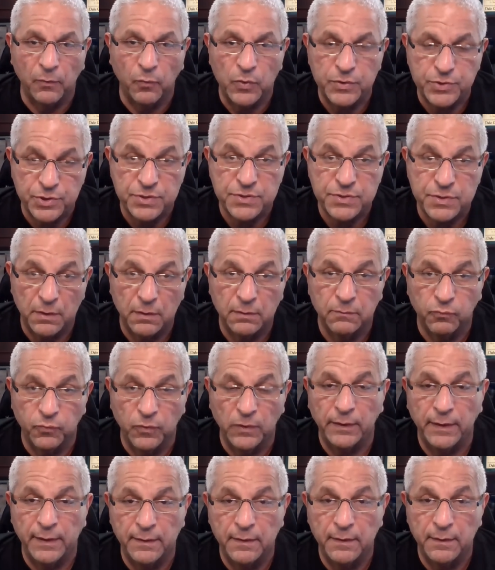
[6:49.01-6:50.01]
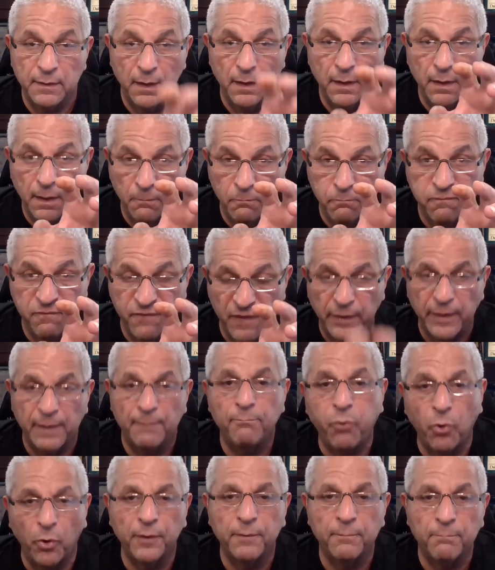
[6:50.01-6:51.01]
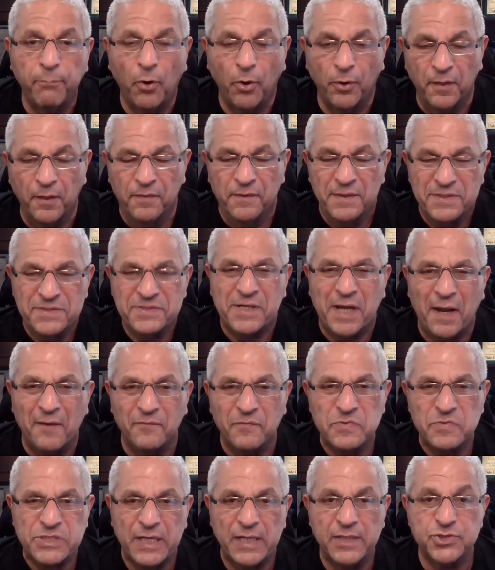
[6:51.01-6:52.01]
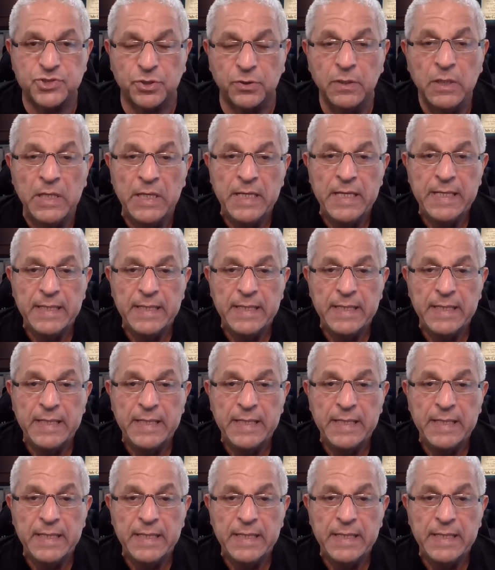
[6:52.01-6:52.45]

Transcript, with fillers: which is really a very important part of this conversation,